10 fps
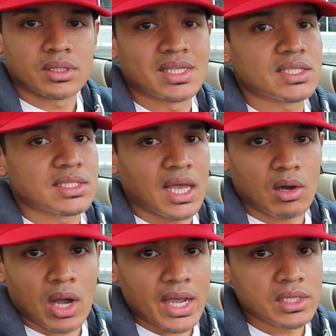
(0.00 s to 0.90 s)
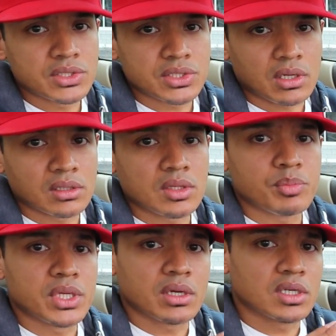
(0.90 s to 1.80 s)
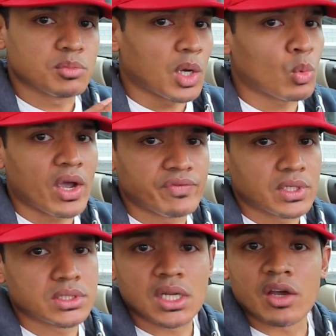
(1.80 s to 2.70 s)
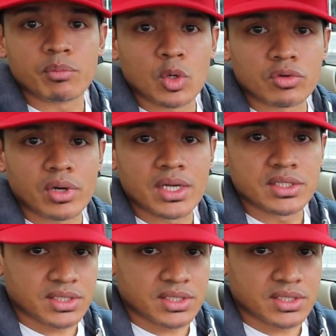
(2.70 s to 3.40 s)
This is how I installed it because my wife doesn't have motorized